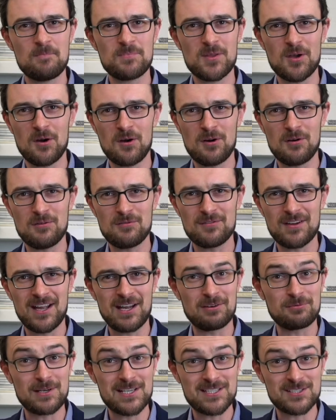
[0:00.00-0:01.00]
of
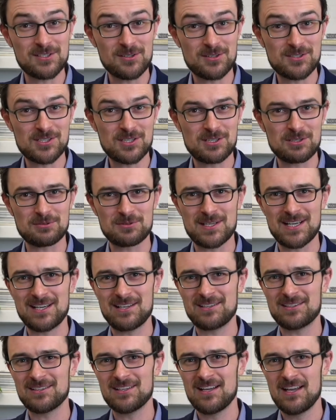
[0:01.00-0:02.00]
a research
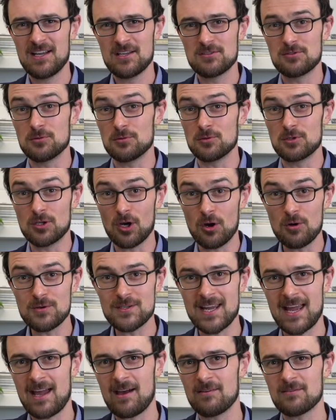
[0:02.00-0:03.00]
career to go
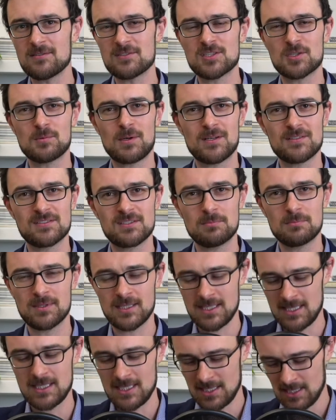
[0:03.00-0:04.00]
down. So I'll
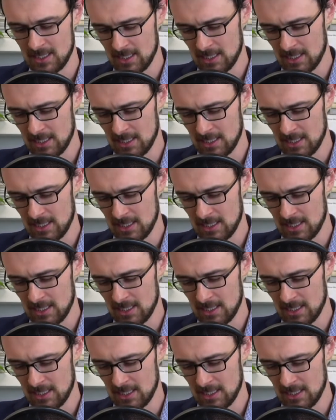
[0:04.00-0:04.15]
simply